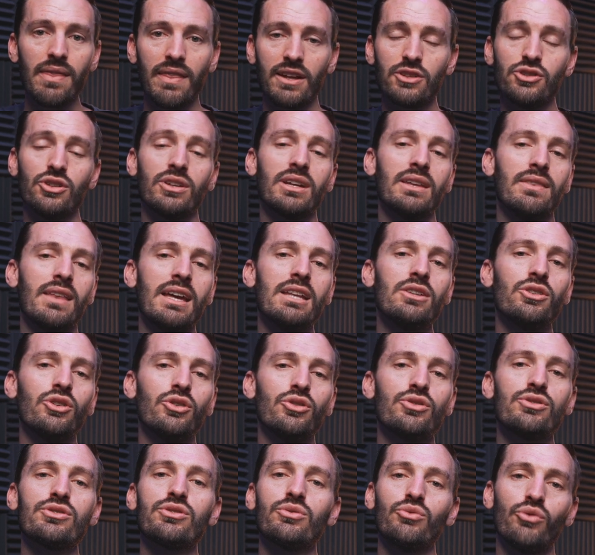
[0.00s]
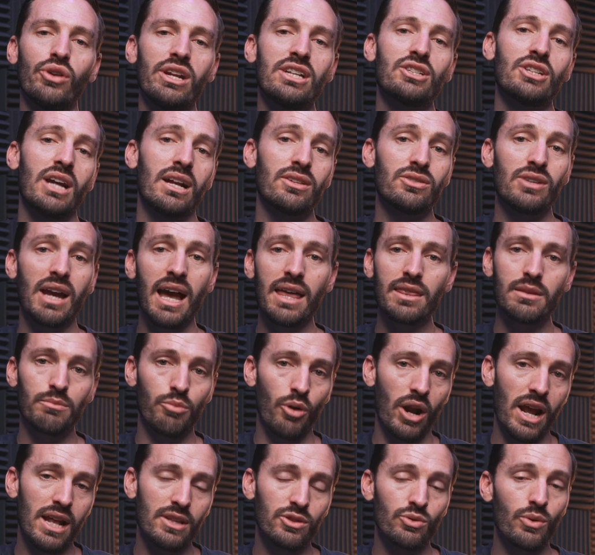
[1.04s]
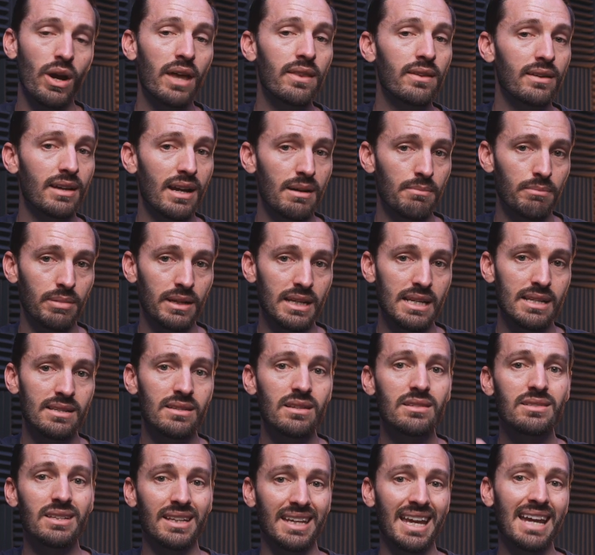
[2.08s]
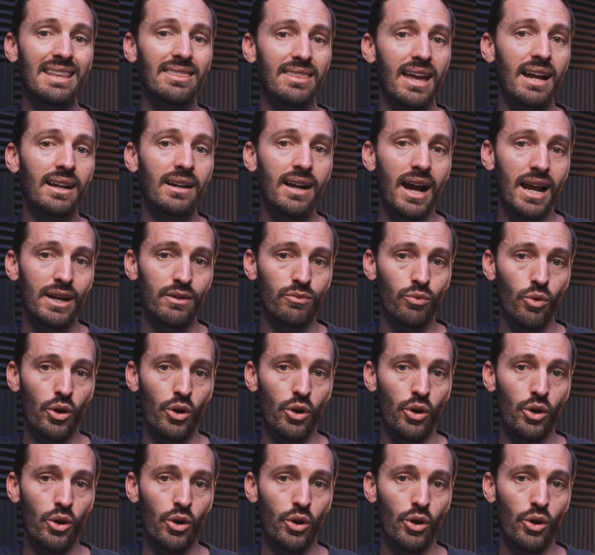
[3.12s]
that you can then use to reach out to other brands or other companies to get that kind of